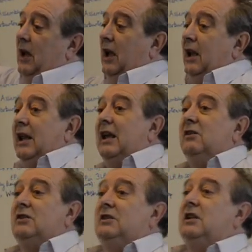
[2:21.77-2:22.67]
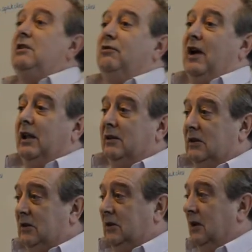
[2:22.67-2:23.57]
in his
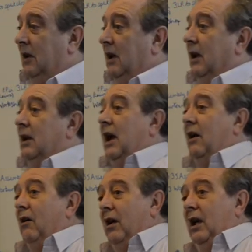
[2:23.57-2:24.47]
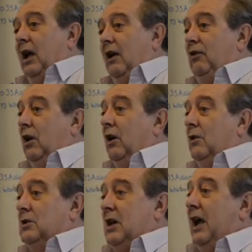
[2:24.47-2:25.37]
defense. Now, if you're going
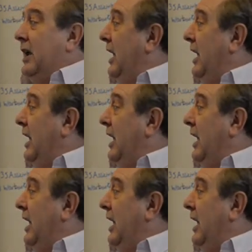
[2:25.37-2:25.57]
to attack